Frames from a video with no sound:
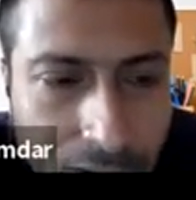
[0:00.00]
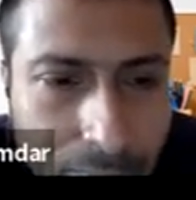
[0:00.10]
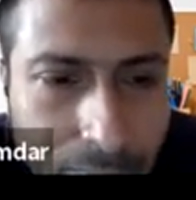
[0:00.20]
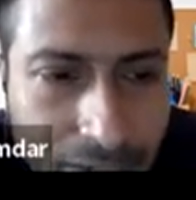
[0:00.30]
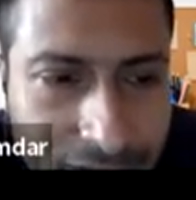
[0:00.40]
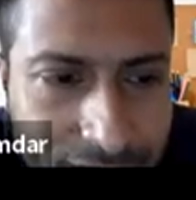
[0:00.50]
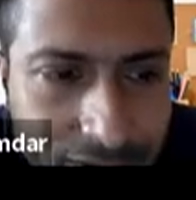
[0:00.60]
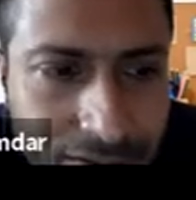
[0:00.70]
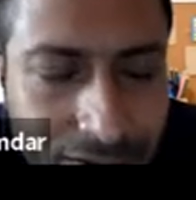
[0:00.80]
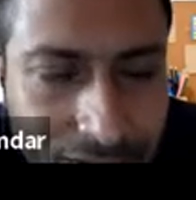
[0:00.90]
But
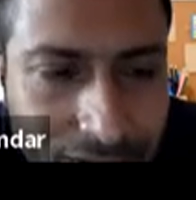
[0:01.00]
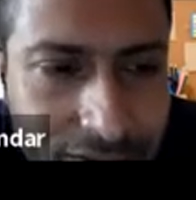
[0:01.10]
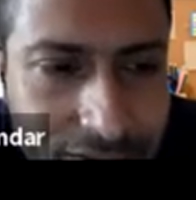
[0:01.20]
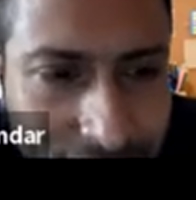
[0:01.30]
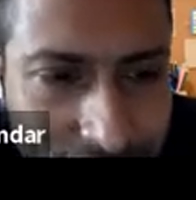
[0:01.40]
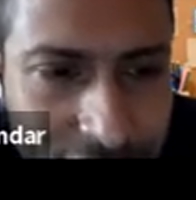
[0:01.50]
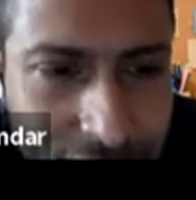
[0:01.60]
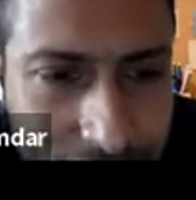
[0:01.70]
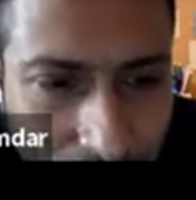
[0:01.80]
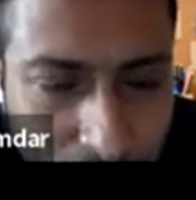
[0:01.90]
G
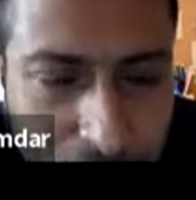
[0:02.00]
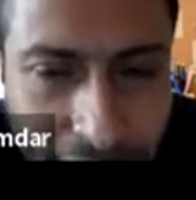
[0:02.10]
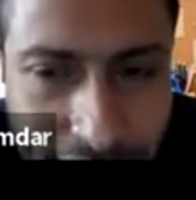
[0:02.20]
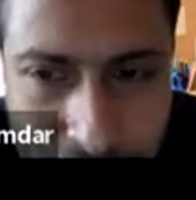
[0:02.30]
is now quite